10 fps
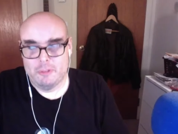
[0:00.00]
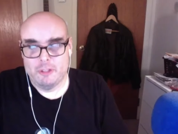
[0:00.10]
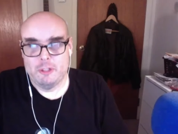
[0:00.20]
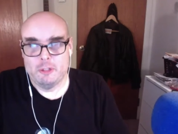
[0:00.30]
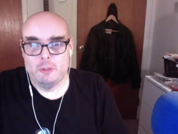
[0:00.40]

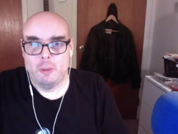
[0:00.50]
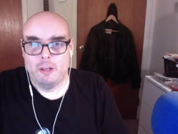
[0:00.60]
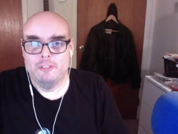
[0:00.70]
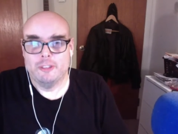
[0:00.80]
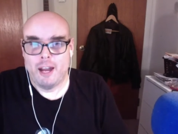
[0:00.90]
this is
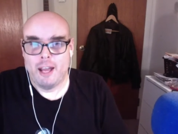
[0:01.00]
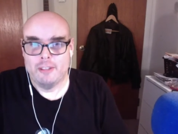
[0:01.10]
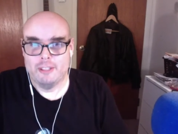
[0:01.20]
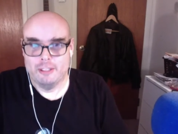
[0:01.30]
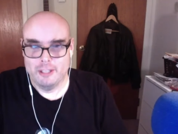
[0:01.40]
12
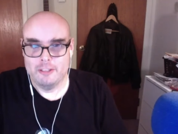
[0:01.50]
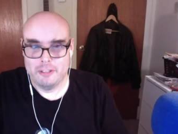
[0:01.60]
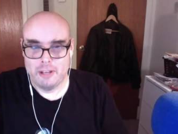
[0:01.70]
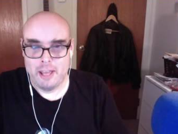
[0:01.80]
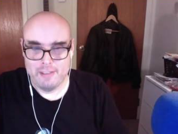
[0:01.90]
tracks in less
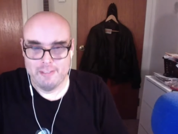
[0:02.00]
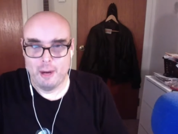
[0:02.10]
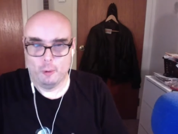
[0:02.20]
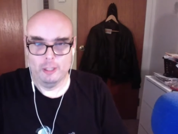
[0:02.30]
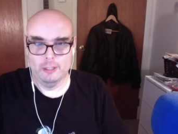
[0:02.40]
than a half
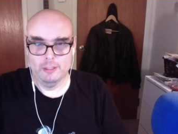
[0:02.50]
hour.